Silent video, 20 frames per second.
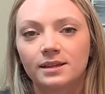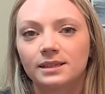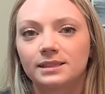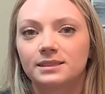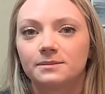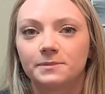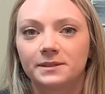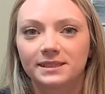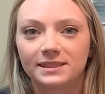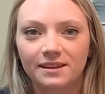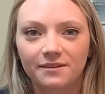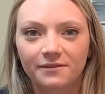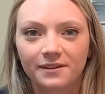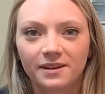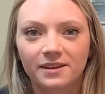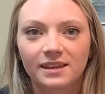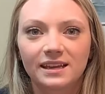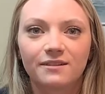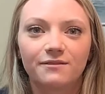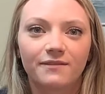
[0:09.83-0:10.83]

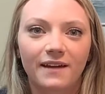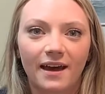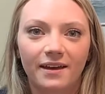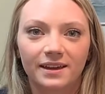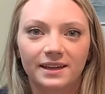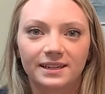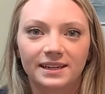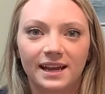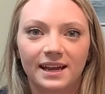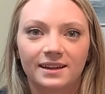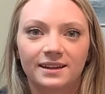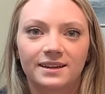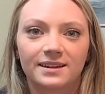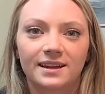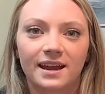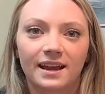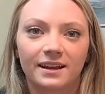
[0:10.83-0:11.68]
specifically validated